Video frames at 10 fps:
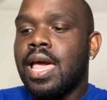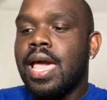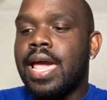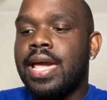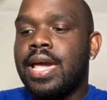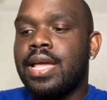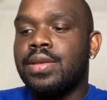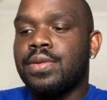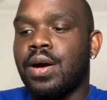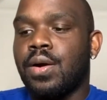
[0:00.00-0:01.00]
And,
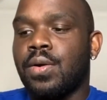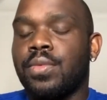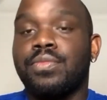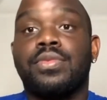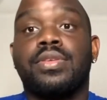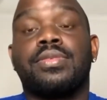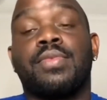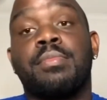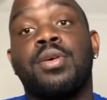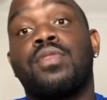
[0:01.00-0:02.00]
we
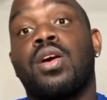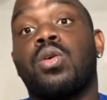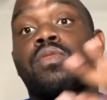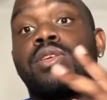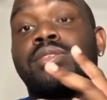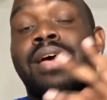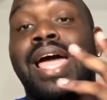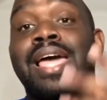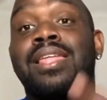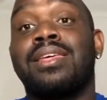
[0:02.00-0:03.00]
move over to
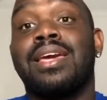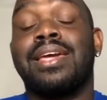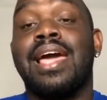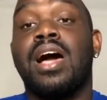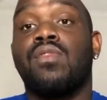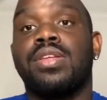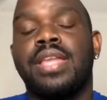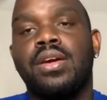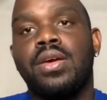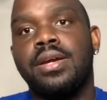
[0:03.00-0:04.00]
Haley and Calvin.
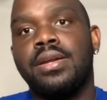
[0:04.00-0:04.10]
They are in the